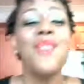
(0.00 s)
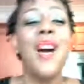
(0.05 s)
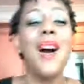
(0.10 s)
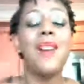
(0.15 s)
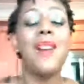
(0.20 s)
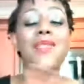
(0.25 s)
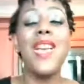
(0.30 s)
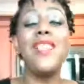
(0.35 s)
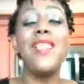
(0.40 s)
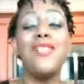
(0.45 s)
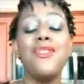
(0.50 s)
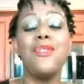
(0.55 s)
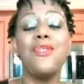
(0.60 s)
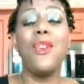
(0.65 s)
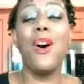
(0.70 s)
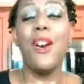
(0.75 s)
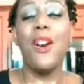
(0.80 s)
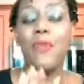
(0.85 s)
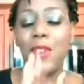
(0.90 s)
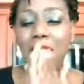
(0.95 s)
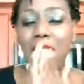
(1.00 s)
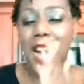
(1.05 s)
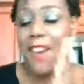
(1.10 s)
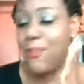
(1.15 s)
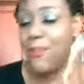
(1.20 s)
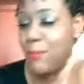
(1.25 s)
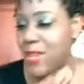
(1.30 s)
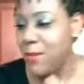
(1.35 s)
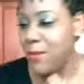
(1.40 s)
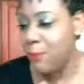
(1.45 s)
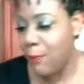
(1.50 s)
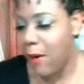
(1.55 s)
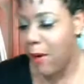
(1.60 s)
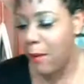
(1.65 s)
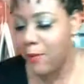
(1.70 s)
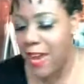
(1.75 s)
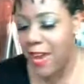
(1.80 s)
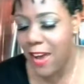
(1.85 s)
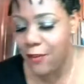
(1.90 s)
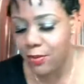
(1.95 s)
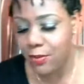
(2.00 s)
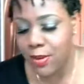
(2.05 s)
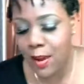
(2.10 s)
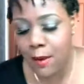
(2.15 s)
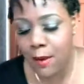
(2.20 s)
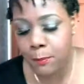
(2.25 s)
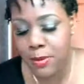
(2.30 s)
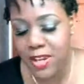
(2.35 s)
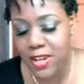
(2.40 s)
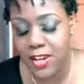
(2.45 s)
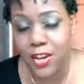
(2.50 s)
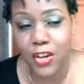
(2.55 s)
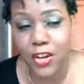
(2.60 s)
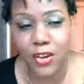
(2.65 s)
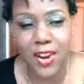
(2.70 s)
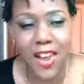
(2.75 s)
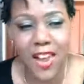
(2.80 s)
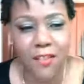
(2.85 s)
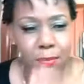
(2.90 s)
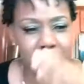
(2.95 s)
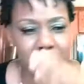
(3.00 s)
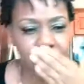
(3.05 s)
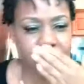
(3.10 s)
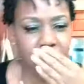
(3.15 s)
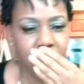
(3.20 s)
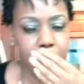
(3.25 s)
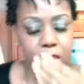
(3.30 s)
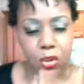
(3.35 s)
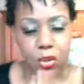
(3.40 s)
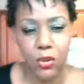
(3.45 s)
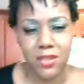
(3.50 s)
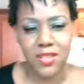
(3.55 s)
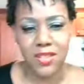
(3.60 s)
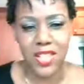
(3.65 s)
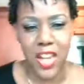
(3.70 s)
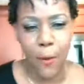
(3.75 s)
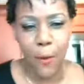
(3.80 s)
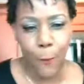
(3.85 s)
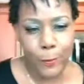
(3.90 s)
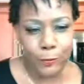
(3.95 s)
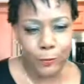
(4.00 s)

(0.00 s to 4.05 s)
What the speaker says: Thank you all for having me. Being here and having me share with you all today.